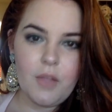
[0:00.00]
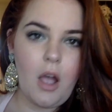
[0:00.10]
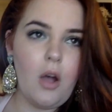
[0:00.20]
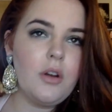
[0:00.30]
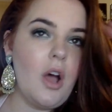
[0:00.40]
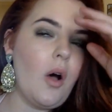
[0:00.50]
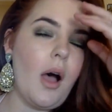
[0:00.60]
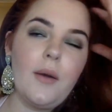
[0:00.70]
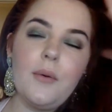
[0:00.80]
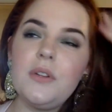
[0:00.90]
Oh no,
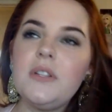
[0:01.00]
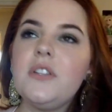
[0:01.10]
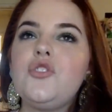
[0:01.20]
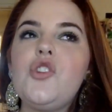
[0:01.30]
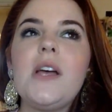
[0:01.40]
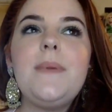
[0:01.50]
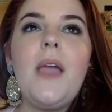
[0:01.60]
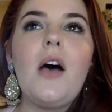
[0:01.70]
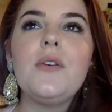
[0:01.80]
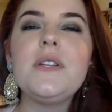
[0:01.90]
I will, trust
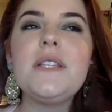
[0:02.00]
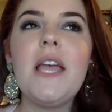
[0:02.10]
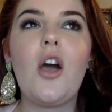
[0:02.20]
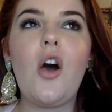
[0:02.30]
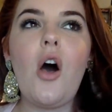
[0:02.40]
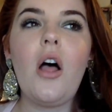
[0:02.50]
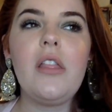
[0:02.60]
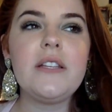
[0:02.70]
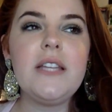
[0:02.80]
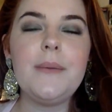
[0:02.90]
me, I will take all
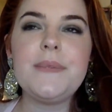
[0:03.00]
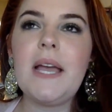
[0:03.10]
the tips.